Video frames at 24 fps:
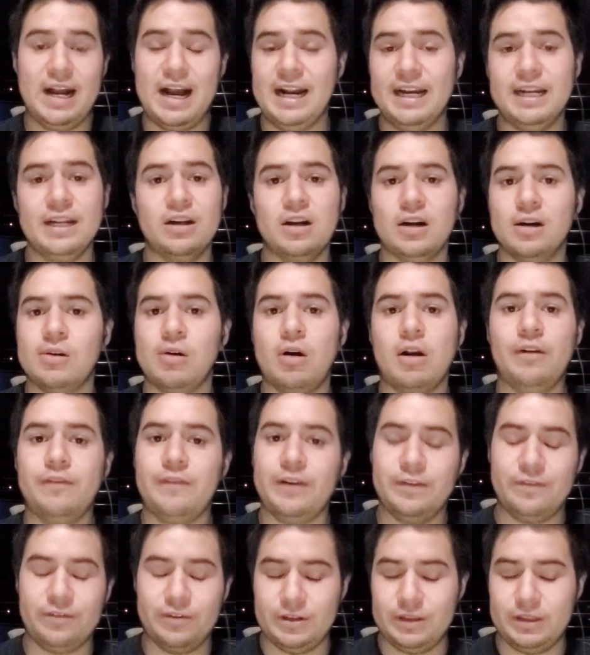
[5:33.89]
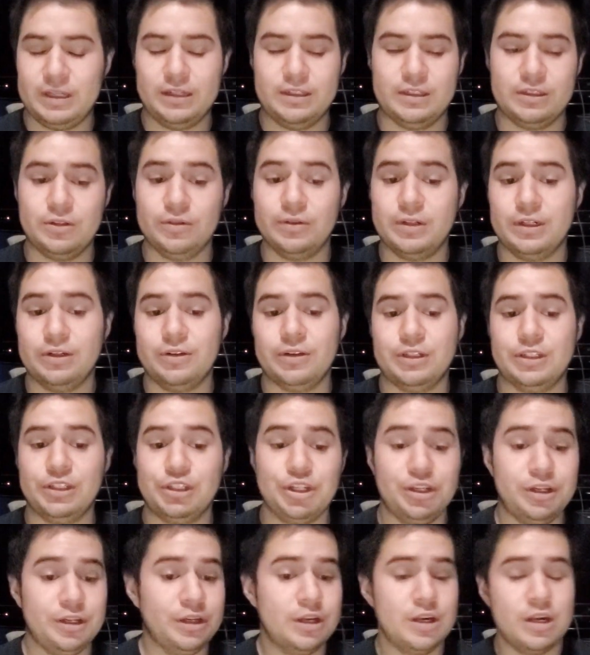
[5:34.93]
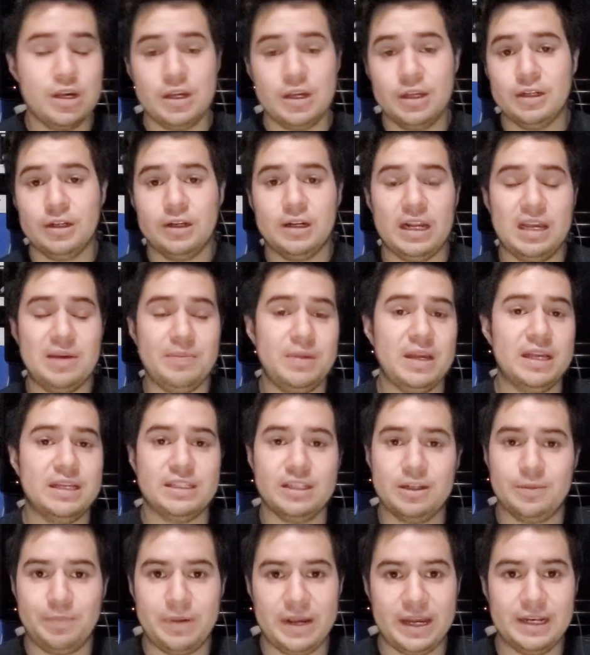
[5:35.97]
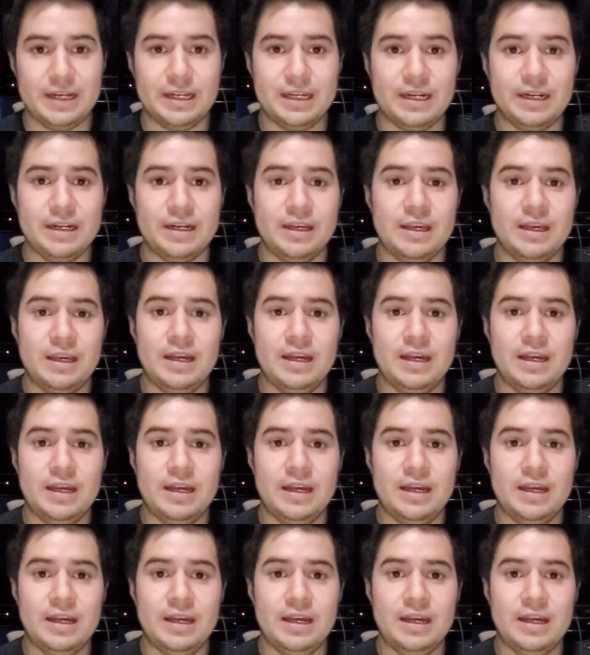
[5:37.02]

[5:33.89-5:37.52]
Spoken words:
I did not qualify for 1,200 because she claimed me as dependent,